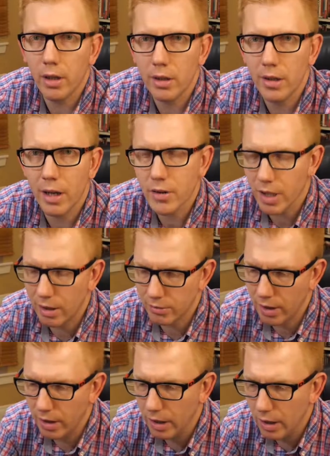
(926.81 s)
It does kind of
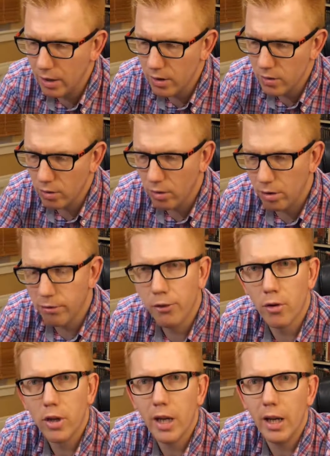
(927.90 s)
the so-called
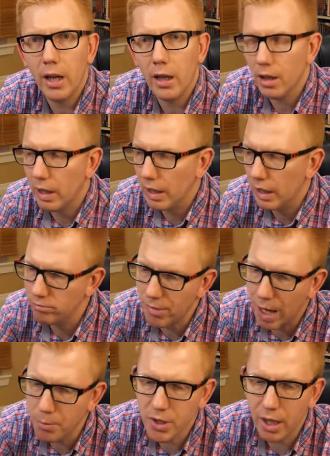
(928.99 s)
4K
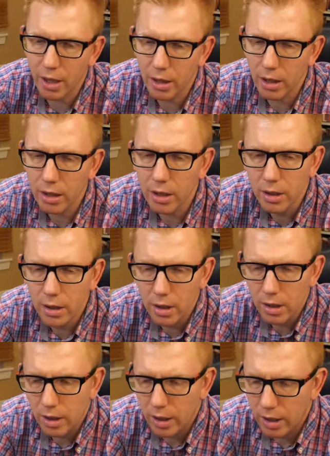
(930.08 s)
upscaling,
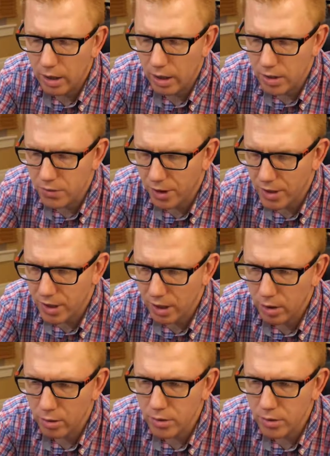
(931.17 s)
as far as I know.